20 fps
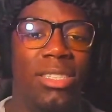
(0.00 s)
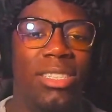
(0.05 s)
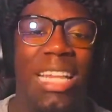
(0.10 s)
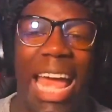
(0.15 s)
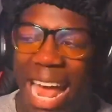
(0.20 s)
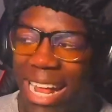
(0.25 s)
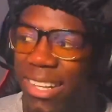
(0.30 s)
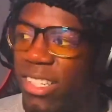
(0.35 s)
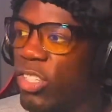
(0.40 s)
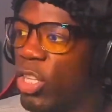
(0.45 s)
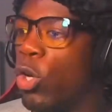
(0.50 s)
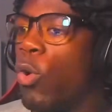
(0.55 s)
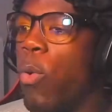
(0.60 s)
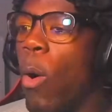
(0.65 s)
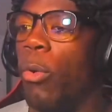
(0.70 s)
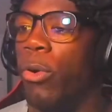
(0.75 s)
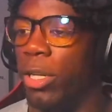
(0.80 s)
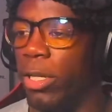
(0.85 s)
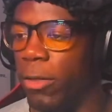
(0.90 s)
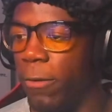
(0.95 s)
That's the
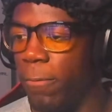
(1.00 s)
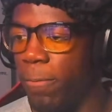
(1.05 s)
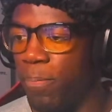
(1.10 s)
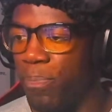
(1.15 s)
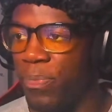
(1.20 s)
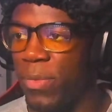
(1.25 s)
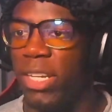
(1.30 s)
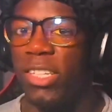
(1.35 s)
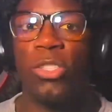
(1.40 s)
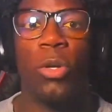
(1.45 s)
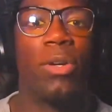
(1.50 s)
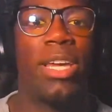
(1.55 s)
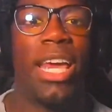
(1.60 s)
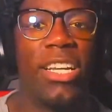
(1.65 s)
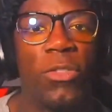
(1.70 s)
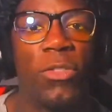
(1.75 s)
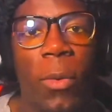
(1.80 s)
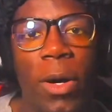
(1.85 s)
quota. So guess